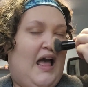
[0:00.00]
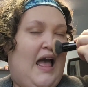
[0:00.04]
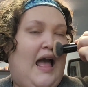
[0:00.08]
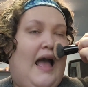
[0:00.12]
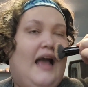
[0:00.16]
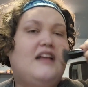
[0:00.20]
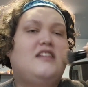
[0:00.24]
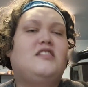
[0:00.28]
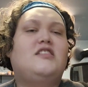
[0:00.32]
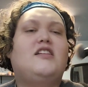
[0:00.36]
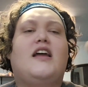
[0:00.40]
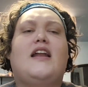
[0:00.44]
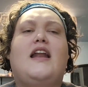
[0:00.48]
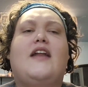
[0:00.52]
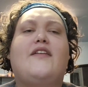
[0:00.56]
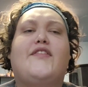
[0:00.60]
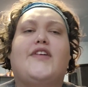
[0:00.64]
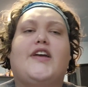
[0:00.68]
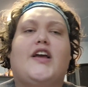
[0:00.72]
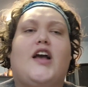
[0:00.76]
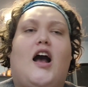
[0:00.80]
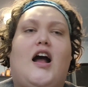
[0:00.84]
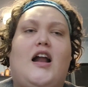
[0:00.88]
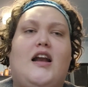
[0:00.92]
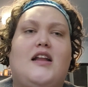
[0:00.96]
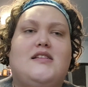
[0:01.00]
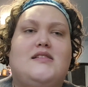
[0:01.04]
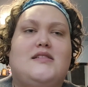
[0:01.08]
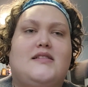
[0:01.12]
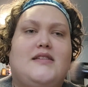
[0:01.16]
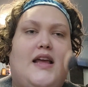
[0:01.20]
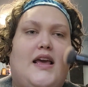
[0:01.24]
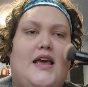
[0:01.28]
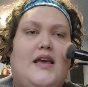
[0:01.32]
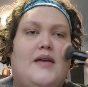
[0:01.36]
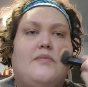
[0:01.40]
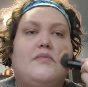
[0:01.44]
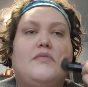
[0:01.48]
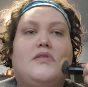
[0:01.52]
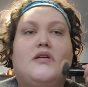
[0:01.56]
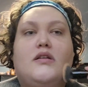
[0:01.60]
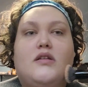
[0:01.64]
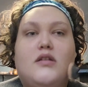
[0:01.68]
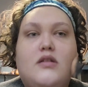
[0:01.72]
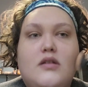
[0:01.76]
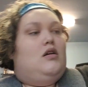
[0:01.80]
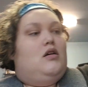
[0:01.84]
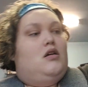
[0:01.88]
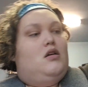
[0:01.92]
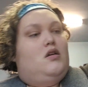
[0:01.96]
actually I never got his
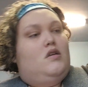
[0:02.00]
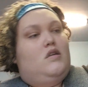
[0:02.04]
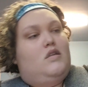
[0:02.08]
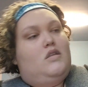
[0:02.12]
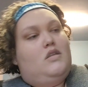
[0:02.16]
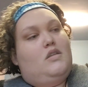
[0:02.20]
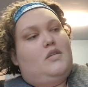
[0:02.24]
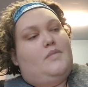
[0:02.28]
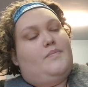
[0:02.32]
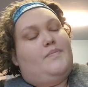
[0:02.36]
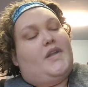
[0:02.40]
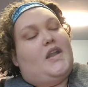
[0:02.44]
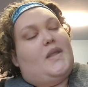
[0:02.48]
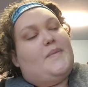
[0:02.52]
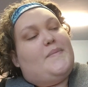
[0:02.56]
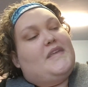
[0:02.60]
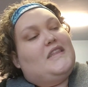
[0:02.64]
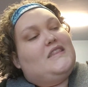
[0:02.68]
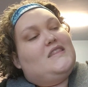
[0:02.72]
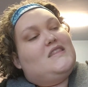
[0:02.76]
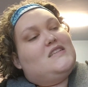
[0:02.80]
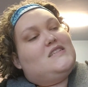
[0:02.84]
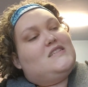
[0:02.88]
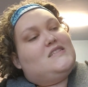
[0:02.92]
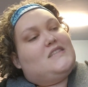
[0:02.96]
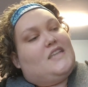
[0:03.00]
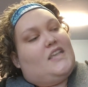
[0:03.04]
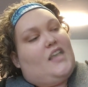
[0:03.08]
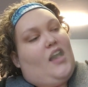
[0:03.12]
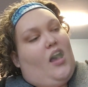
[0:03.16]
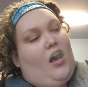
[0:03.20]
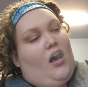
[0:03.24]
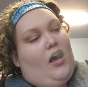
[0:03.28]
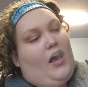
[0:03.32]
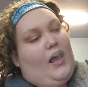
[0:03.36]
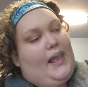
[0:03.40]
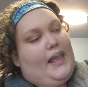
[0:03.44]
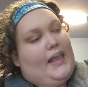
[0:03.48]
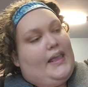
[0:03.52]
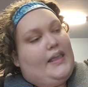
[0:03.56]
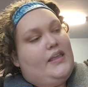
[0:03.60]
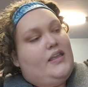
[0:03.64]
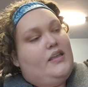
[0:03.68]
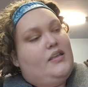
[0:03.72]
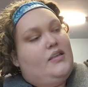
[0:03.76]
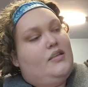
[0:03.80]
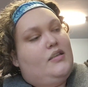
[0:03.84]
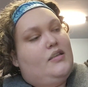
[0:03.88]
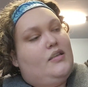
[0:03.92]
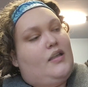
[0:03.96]
name. But I meet this guy,
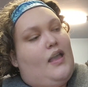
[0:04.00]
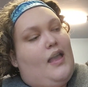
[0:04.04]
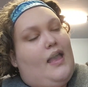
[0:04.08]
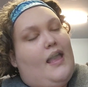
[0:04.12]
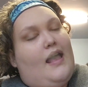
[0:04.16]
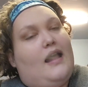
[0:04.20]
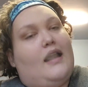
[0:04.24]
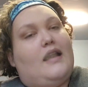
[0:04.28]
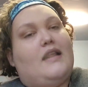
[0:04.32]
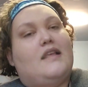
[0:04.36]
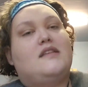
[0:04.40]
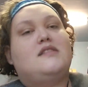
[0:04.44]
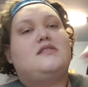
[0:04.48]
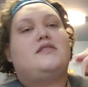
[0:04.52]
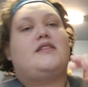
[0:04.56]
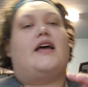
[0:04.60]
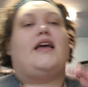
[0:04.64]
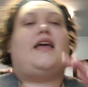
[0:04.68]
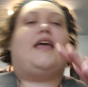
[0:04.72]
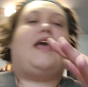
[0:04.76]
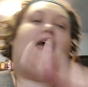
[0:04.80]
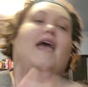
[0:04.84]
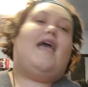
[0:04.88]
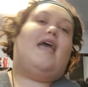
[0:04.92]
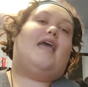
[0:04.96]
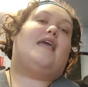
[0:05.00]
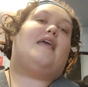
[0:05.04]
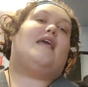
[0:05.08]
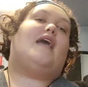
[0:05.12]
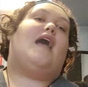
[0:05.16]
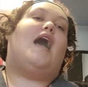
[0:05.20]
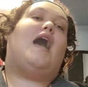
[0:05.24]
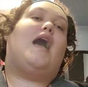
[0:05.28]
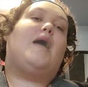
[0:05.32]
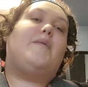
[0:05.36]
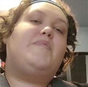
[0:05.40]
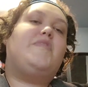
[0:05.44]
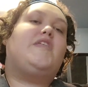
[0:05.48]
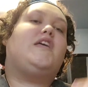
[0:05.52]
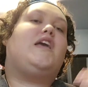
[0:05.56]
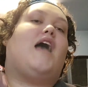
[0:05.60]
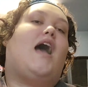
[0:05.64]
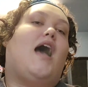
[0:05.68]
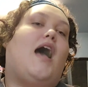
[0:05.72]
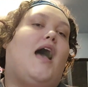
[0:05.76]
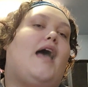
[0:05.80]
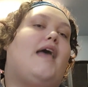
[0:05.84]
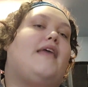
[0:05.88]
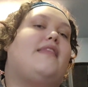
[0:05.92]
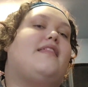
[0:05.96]
and he's like, hey, I'm the
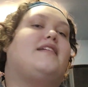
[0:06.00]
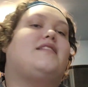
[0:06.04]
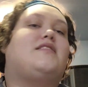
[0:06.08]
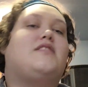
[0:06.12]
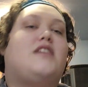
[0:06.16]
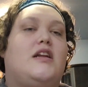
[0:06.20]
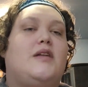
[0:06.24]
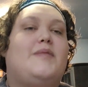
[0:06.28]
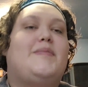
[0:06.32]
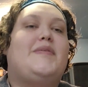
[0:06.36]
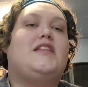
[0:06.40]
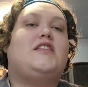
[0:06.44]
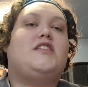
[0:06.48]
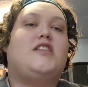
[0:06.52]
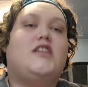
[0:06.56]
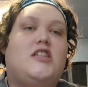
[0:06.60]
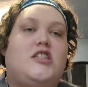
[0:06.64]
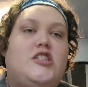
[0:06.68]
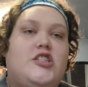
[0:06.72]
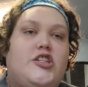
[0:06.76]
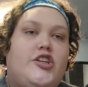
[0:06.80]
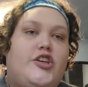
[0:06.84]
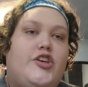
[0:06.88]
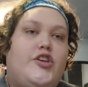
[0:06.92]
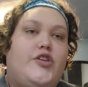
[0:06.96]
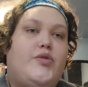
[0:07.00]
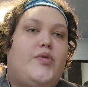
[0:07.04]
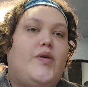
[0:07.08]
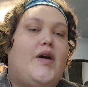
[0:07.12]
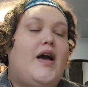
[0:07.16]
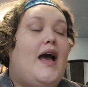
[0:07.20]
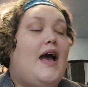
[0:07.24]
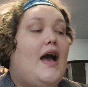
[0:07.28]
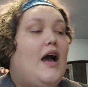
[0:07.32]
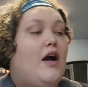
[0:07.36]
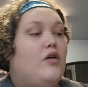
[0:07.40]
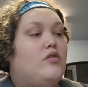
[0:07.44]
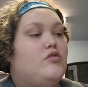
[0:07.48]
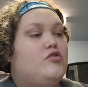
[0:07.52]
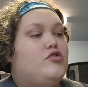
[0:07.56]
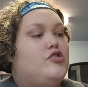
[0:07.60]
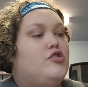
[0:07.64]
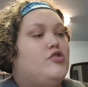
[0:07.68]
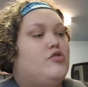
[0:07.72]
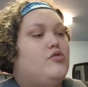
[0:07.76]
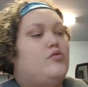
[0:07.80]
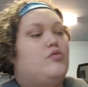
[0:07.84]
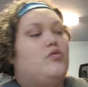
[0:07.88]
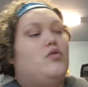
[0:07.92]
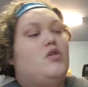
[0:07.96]
guy that's going to be teaching you how
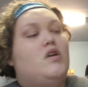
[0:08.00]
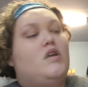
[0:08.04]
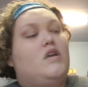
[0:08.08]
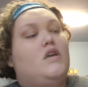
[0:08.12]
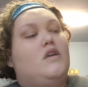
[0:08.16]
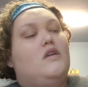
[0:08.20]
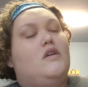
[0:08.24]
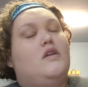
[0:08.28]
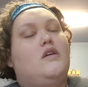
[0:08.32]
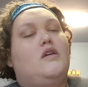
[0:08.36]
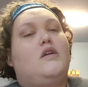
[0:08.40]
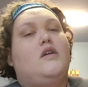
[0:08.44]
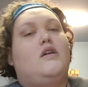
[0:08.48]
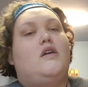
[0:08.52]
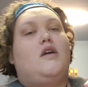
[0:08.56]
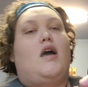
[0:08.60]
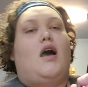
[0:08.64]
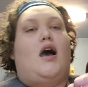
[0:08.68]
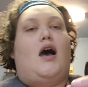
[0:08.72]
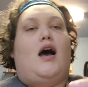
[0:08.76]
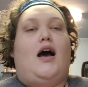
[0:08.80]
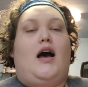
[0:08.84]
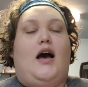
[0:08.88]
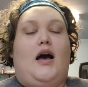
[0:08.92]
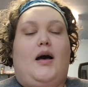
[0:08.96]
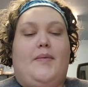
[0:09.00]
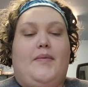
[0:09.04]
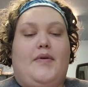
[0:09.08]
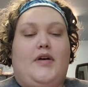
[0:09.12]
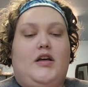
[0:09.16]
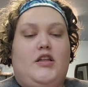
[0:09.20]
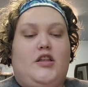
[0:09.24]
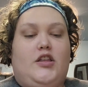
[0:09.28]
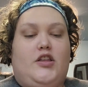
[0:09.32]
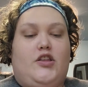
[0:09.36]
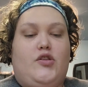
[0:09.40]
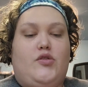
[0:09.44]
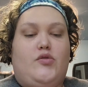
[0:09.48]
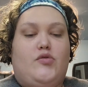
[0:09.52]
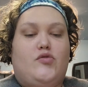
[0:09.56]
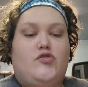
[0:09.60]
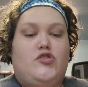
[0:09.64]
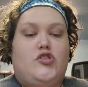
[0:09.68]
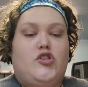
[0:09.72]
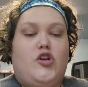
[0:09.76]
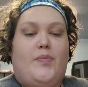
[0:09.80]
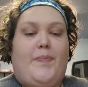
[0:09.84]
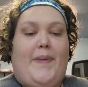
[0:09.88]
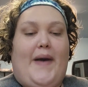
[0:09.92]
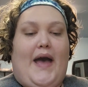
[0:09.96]
to
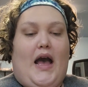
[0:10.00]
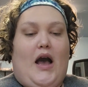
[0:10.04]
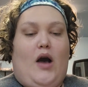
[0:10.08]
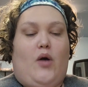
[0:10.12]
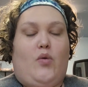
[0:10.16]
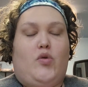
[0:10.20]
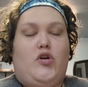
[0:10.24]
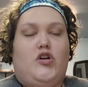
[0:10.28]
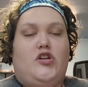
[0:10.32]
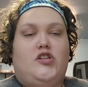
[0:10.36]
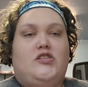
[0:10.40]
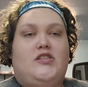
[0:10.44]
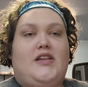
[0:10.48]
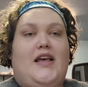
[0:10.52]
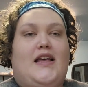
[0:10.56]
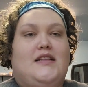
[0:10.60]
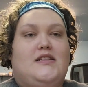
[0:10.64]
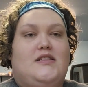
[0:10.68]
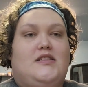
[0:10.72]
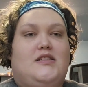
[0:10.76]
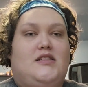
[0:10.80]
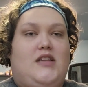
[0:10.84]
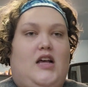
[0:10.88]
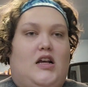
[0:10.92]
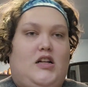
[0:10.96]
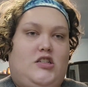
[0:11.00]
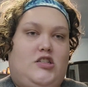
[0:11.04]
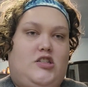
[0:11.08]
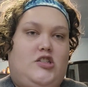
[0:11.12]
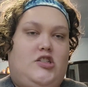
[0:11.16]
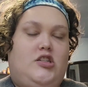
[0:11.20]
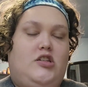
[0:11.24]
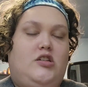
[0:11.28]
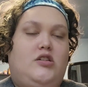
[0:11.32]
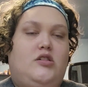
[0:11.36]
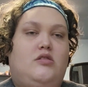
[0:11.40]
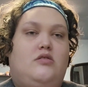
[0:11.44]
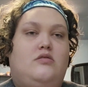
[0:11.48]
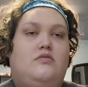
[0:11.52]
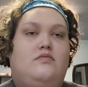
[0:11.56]
use your powers and such.